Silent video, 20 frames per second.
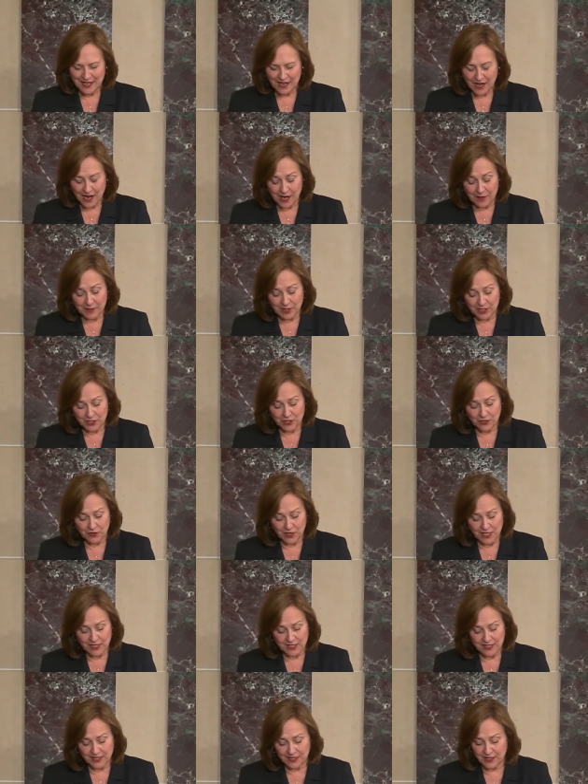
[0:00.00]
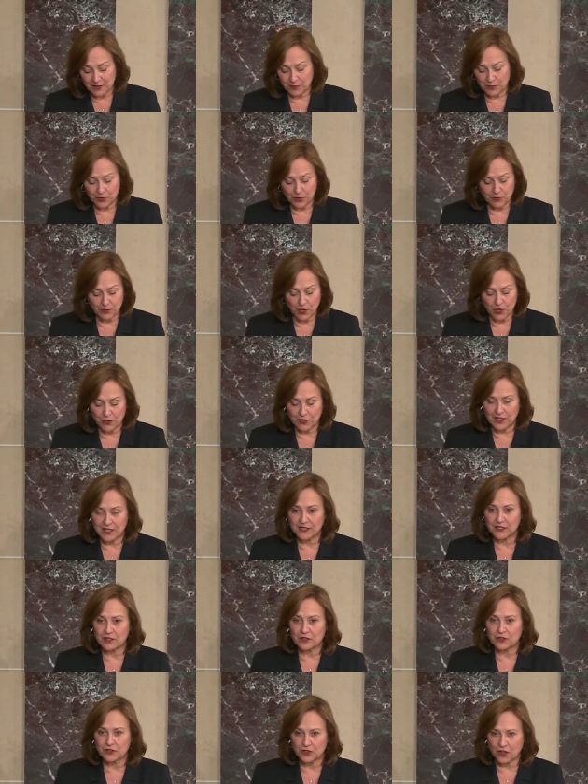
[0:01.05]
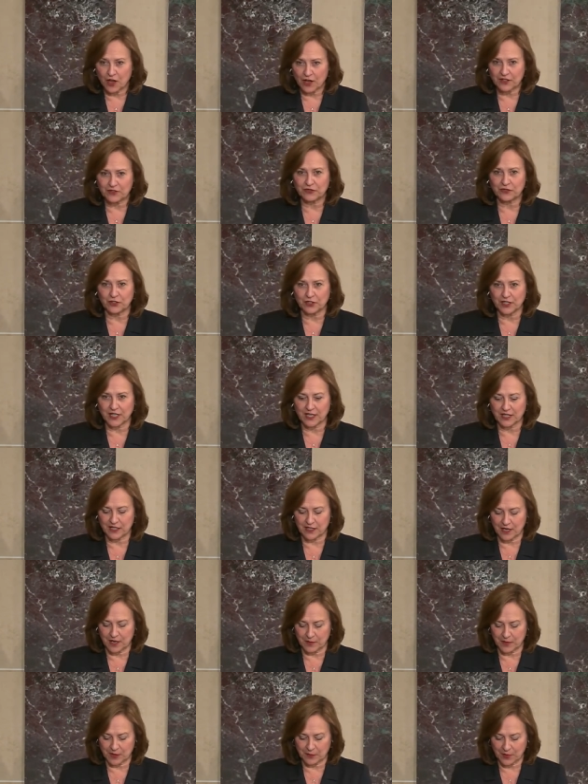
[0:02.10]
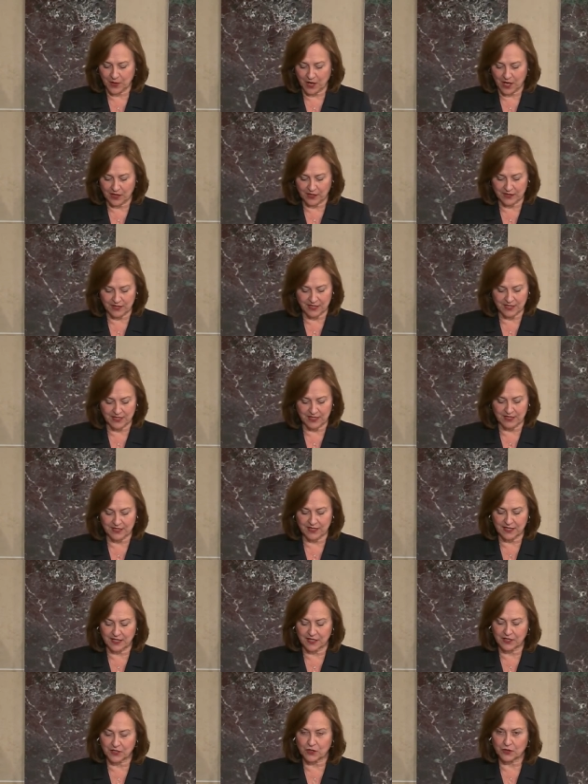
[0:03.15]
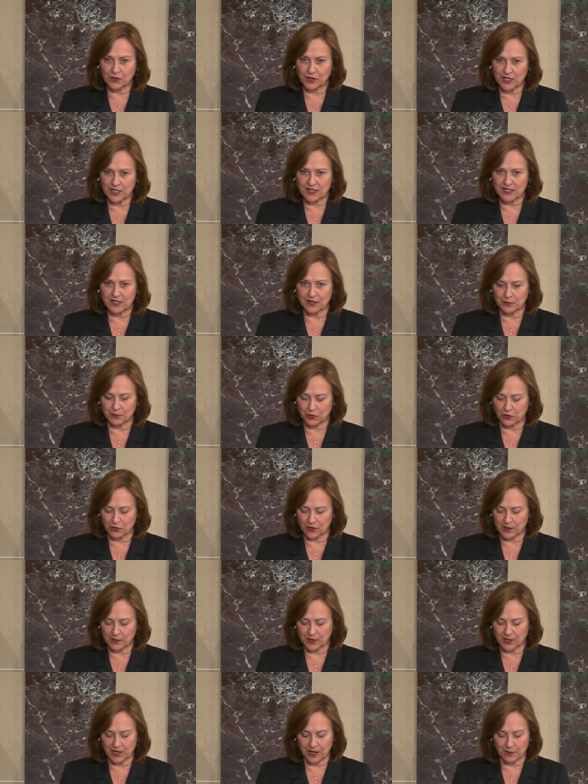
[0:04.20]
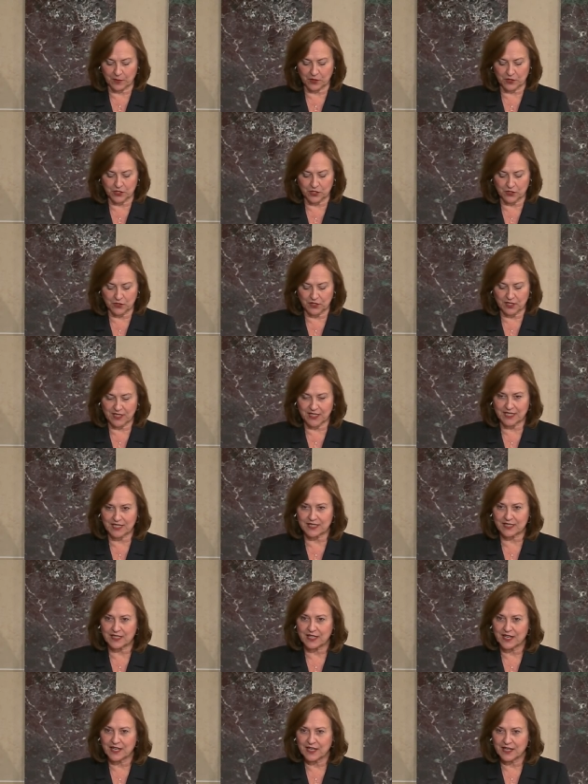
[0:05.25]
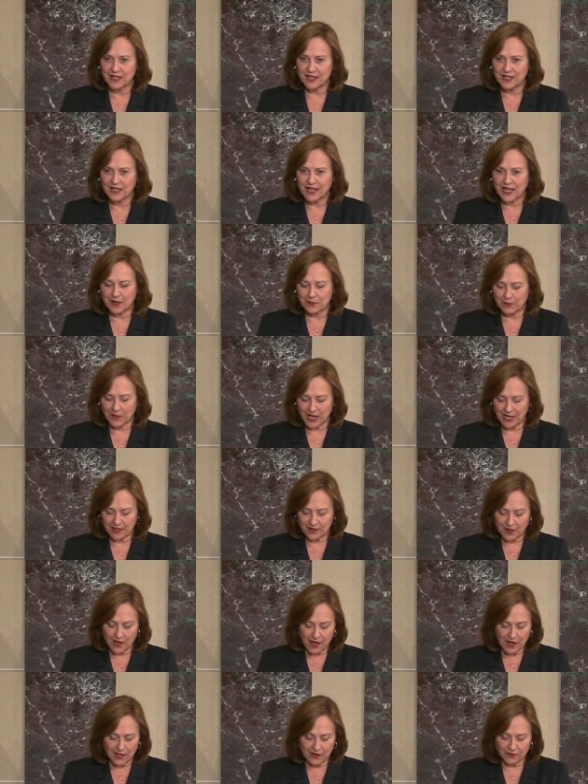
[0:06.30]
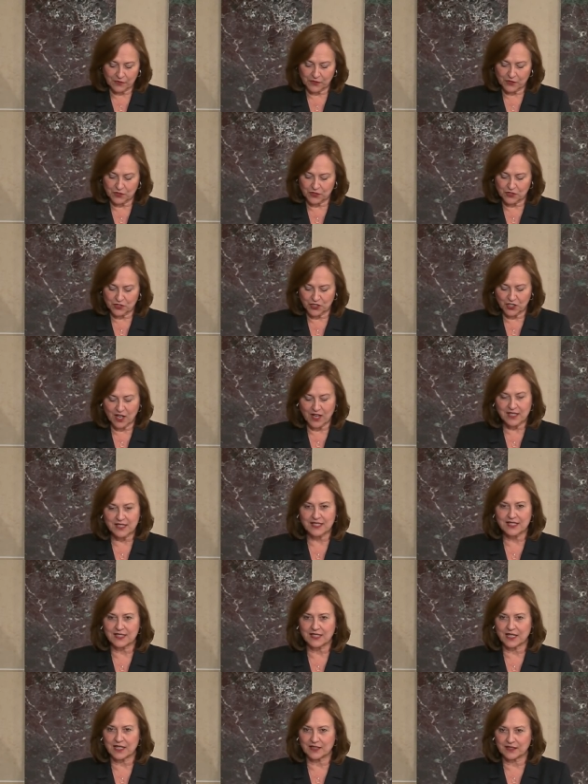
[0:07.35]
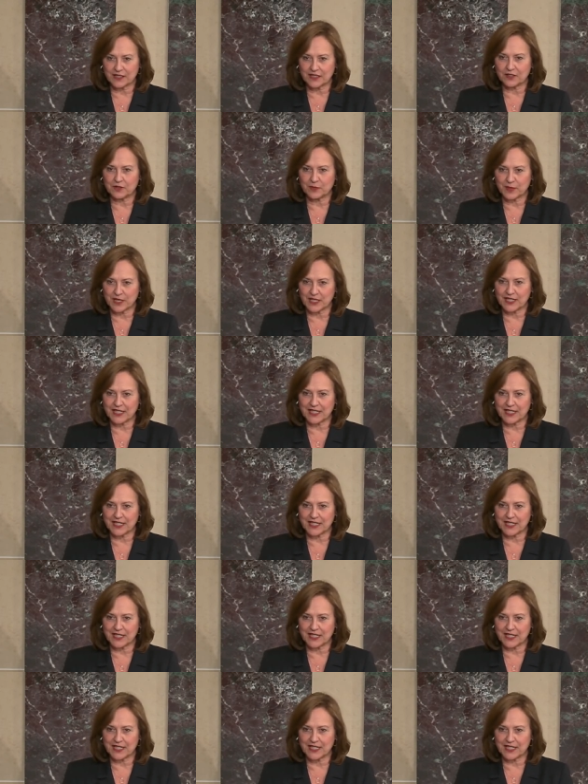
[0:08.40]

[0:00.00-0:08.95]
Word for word: I'm interested in promoting thoughtful economic policies that increase employment opportunities and make life just a little bit